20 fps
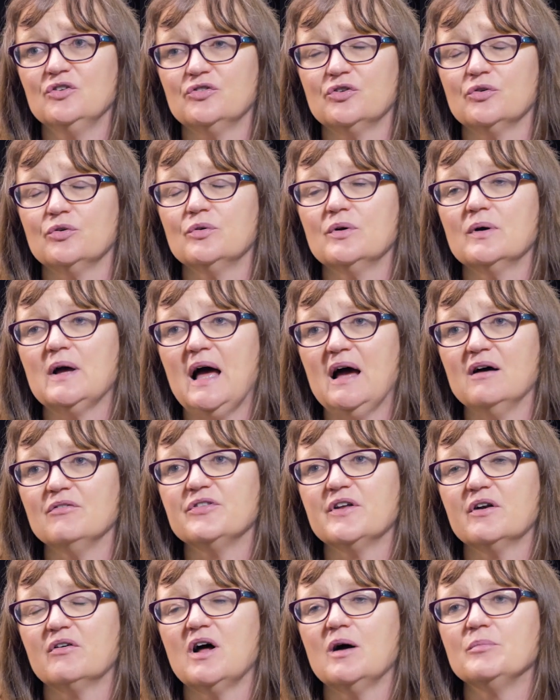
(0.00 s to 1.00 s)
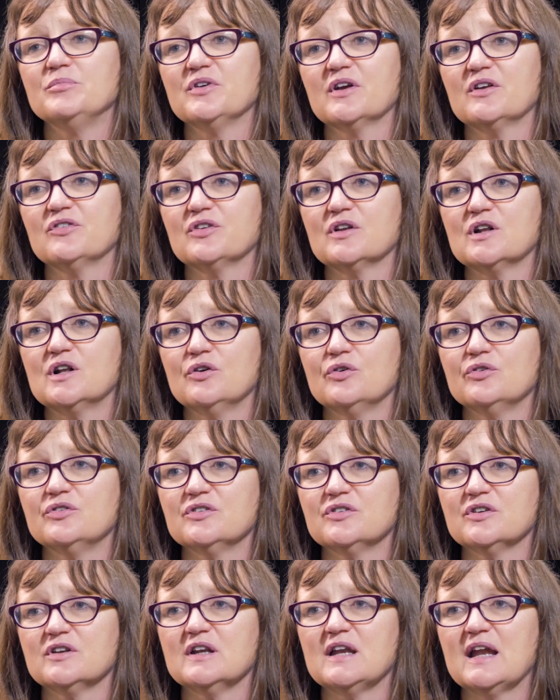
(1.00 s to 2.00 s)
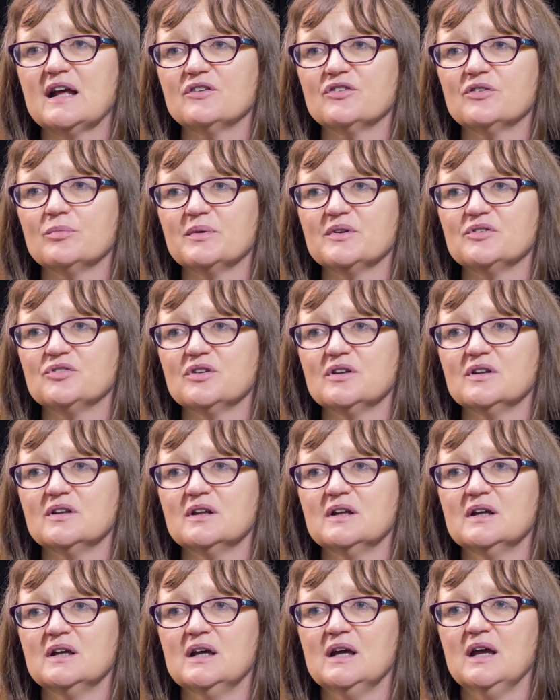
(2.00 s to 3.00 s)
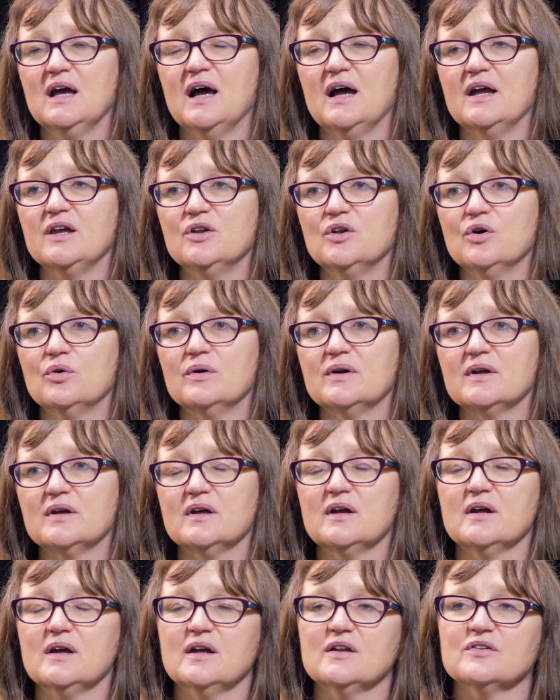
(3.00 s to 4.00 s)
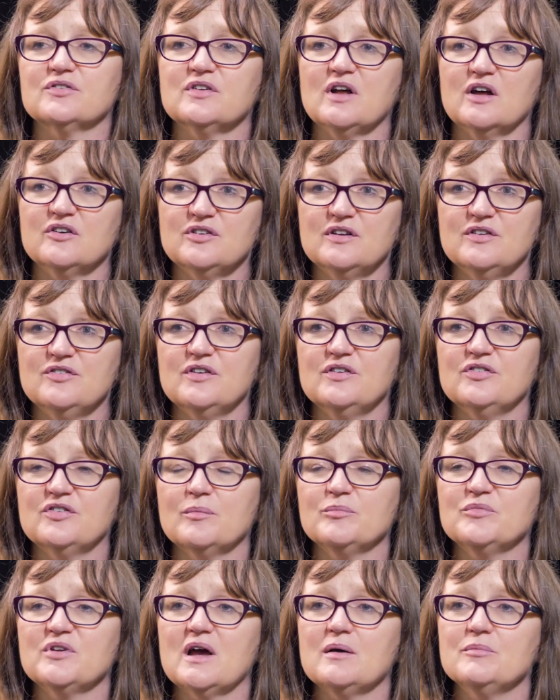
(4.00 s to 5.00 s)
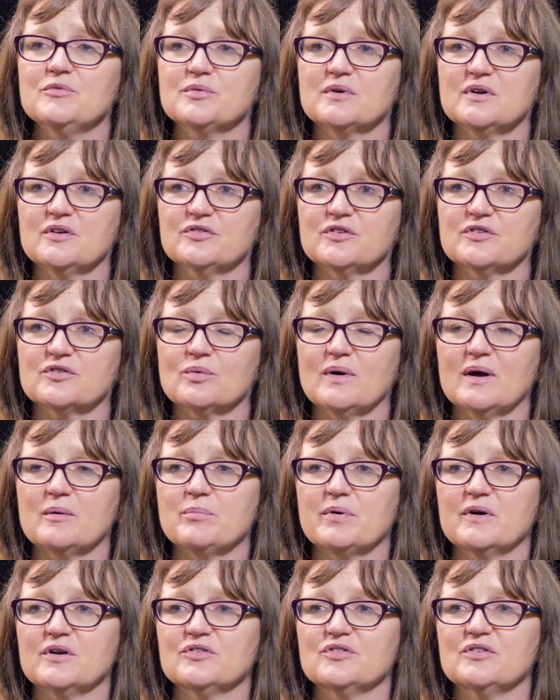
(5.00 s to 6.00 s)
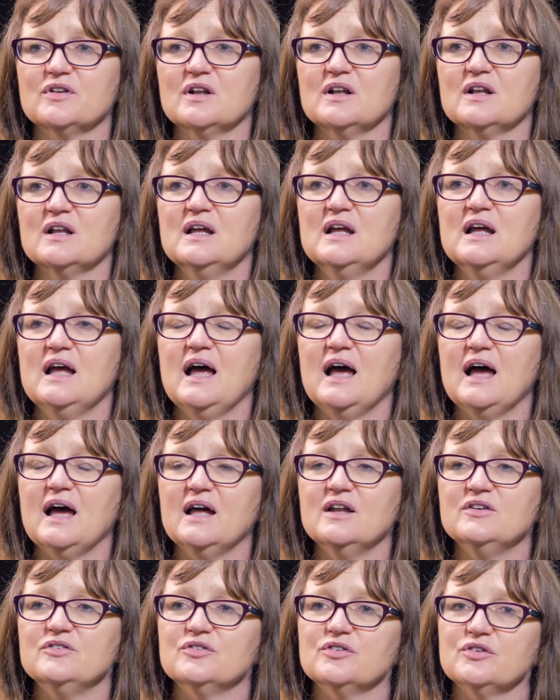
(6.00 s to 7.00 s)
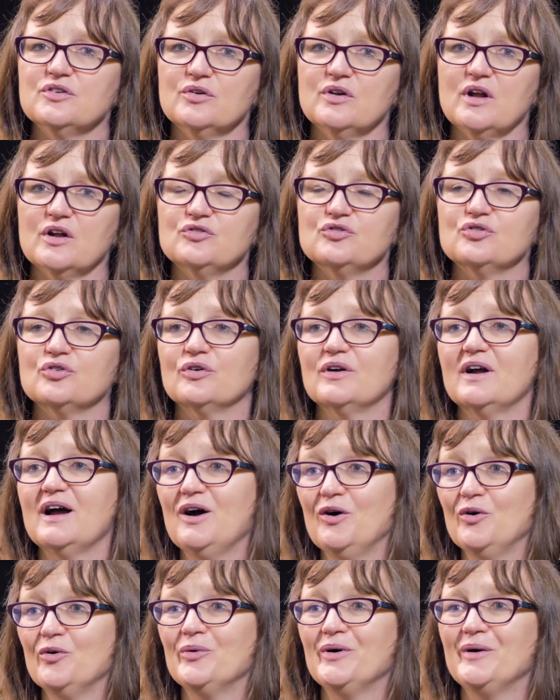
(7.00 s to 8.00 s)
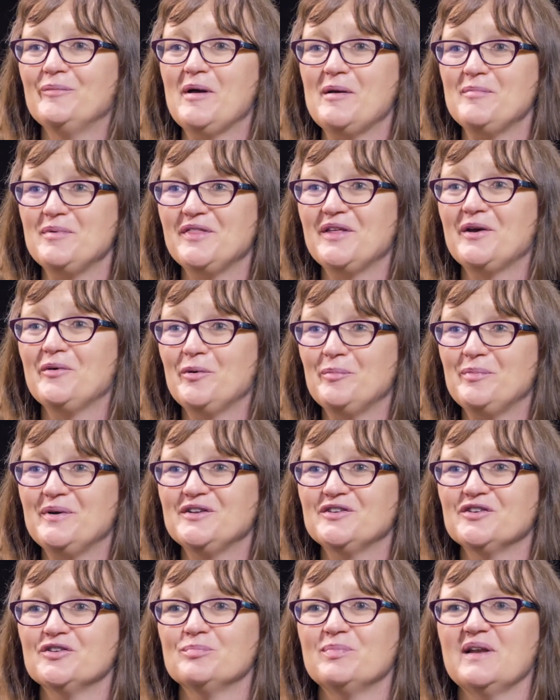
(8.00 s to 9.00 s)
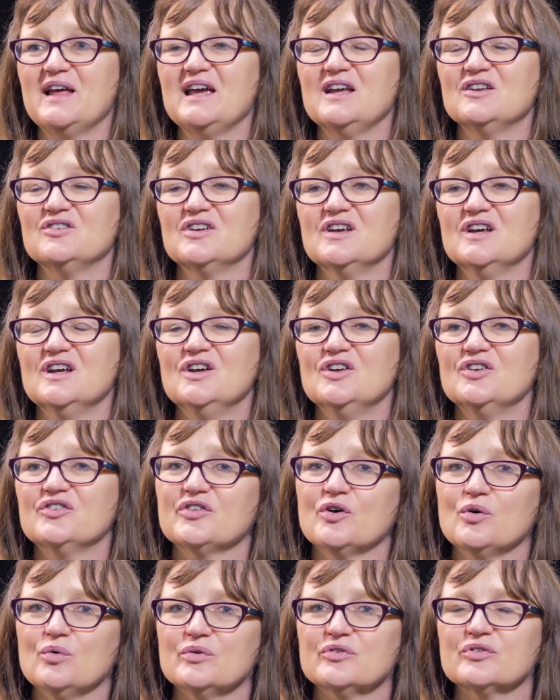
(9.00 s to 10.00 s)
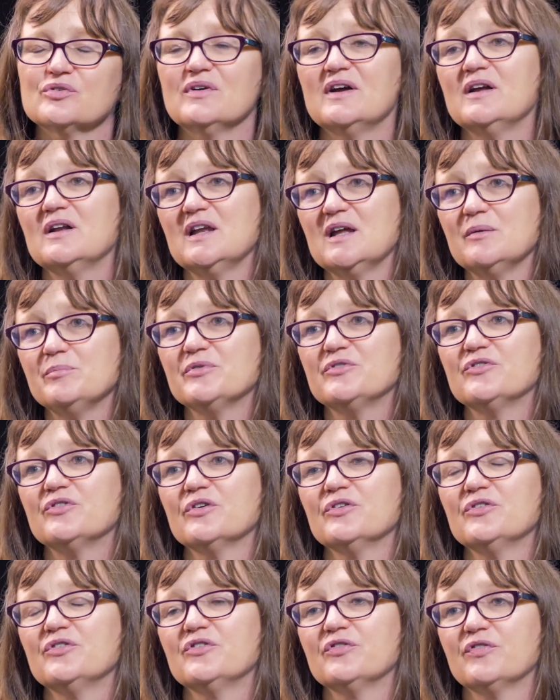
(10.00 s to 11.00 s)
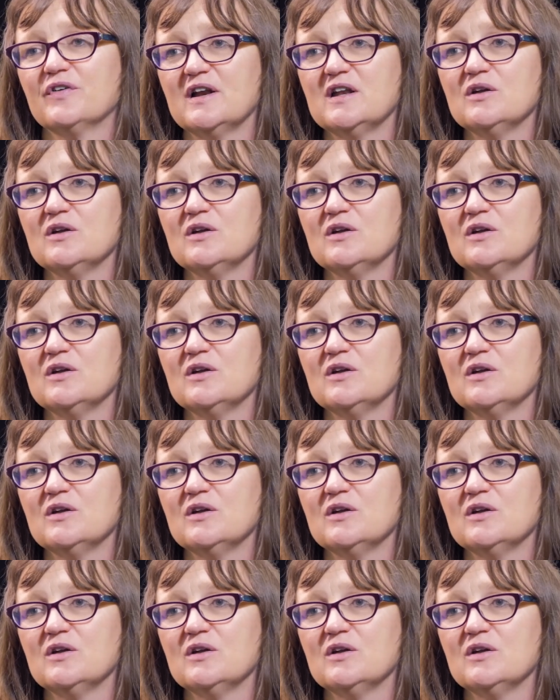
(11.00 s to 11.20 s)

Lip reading: to have their objects included in an exhibition. You know, it's not easy sometimes because it's quite personal and you're not sure how maybe they would be displayed. So it was a great leap of trust for